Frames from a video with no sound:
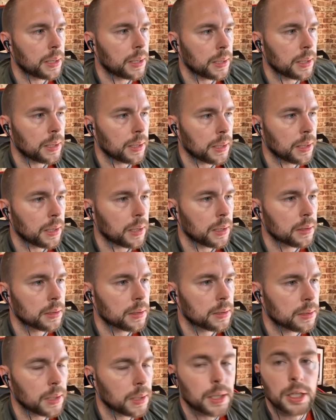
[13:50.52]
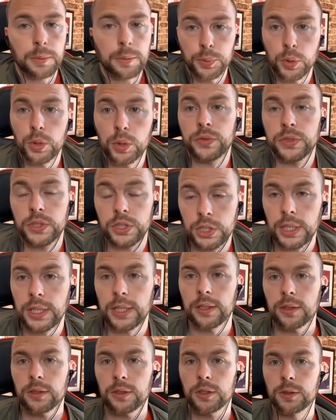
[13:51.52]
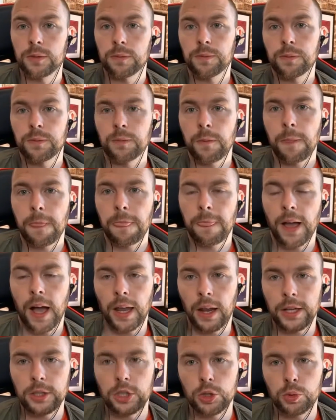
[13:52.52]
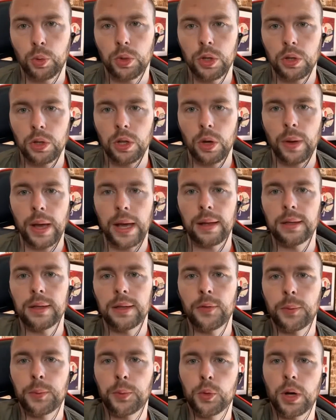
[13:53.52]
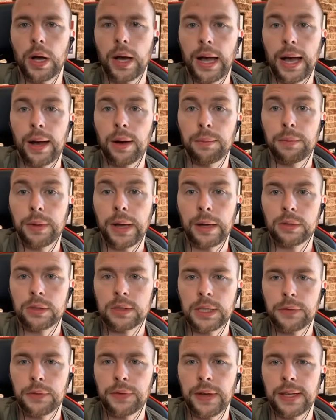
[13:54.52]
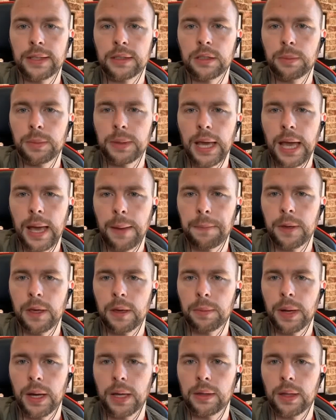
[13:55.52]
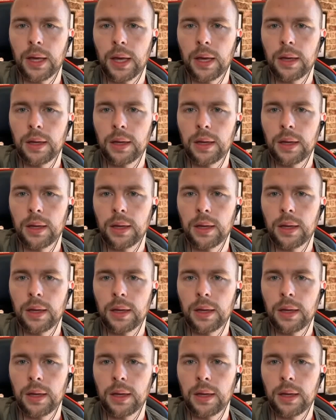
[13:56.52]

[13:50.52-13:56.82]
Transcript: Here, City are proven cheaters, and I just want to know how our City fans can be happy about that.